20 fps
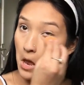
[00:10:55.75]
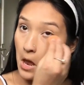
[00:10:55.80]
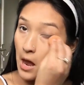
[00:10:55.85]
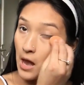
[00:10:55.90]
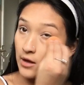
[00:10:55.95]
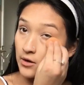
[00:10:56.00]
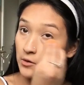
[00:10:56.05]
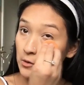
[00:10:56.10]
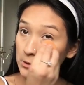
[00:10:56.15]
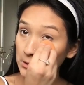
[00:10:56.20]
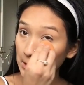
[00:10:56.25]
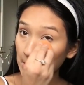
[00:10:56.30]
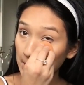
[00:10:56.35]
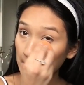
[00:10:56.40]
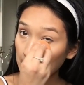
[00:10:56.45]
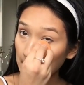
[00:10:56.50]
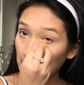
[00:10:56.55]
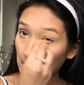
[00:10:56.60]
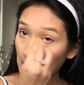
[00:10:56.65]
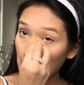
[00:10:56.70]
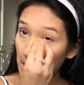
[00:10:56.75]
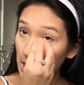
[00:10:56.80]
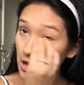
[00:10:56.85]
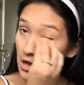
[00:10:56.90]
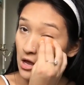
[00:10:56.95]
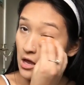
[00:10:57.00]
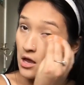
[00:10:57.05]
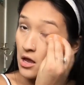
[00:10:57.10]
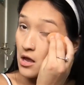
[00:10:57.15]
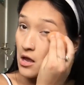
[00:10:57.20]
I don't think
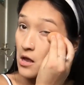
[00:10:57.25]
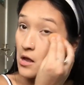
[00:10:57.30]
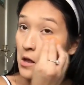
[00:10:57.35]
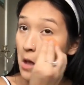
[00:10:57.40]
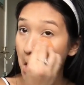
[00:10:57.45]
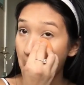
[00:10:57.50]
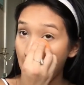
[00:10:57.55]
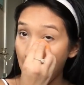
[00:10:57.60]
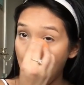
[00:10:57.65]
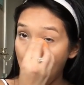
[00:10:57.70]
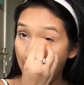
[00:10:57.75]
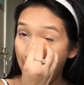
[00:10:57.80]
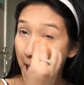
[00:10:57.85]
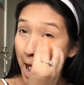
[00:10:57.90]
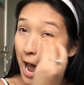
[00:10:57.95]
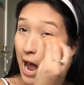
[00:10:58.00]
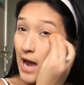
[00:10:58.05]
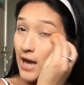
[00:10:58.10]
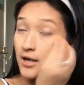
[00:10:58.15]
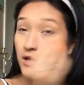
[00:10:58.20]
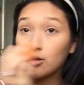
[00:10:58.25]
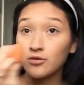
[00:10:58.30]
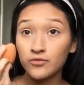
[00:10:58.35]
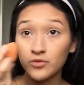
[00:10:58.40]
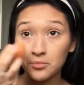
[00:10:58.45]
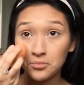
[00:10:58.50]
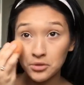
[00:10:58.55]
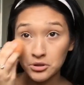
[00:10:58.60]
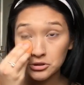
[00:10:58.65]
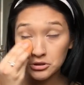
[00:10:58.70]
any of
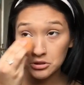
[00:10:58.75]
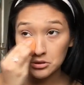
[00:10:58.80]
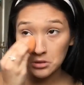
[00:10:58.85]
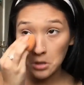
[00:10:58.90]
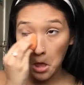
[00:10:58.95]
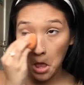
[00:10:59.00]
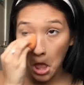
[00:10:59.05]
the brushes